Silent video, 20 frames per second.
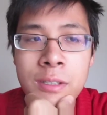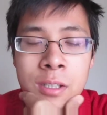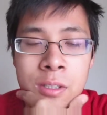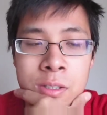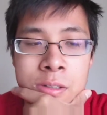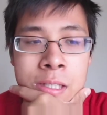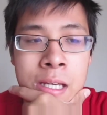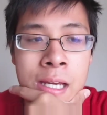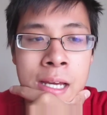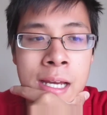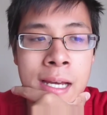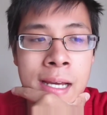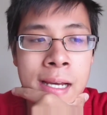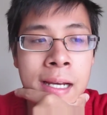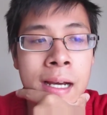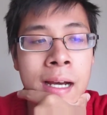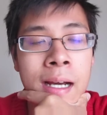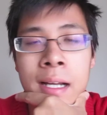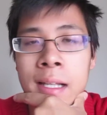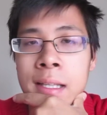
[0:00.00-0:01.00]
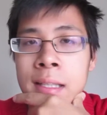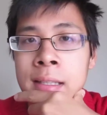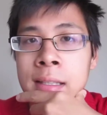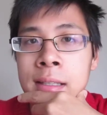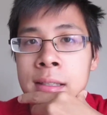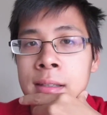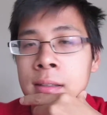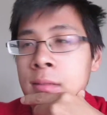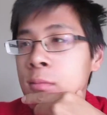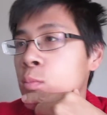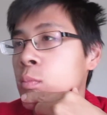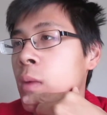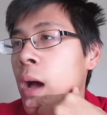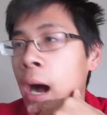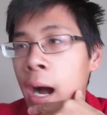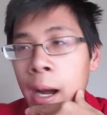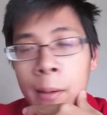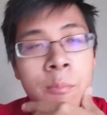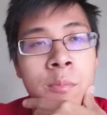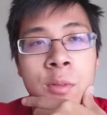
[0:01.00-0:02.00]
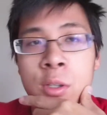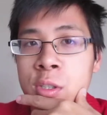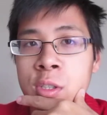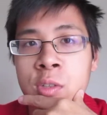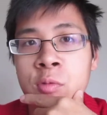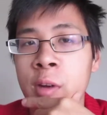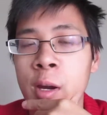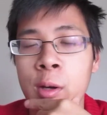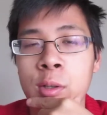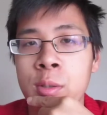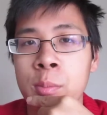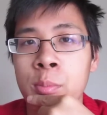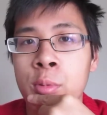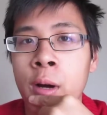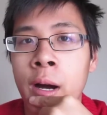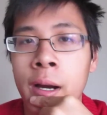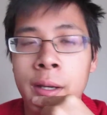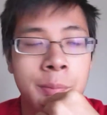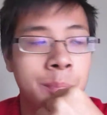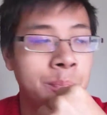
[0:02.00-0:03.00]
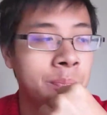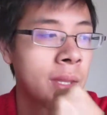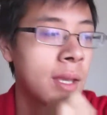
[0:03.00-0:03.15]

Because I'm just very surprised.